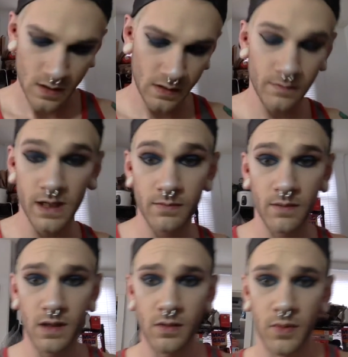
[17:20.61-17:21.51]
Sometimes
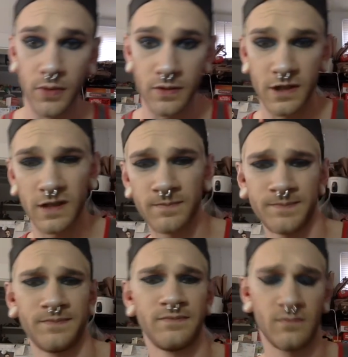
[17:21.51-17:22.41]
I'm super bougie,
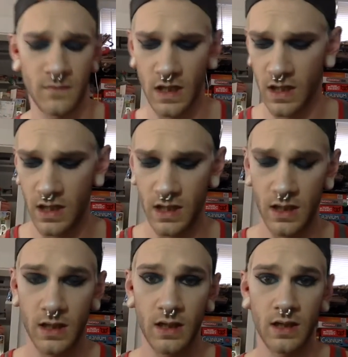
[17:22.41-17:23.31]

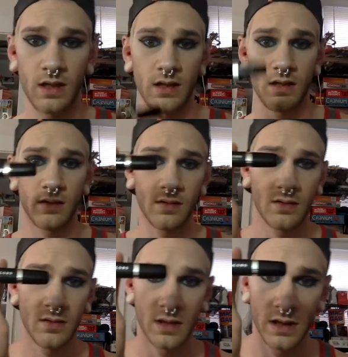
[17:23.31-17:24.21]
and I
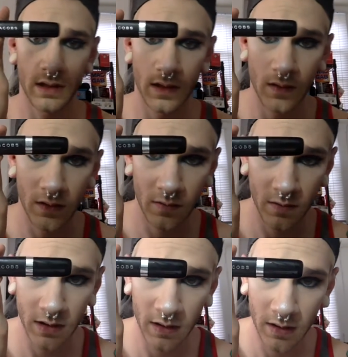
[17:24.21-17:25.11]
like to go
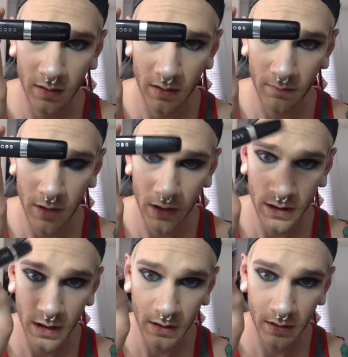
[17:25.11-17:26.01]
with Marc
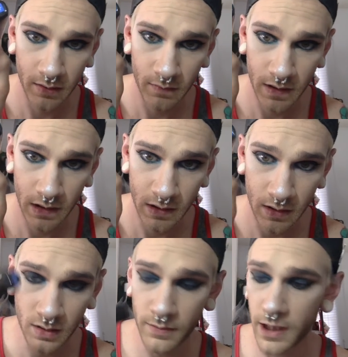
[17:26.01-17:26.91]
Jacobs
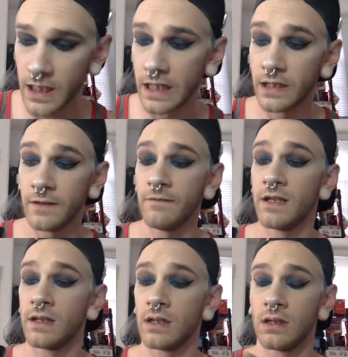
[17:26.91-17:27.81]
All About
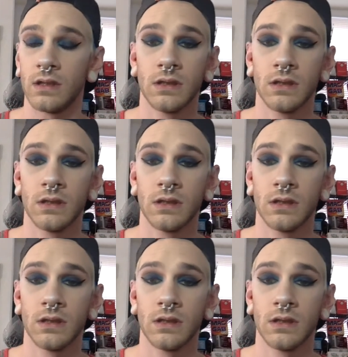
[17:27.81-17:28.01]
Eyes.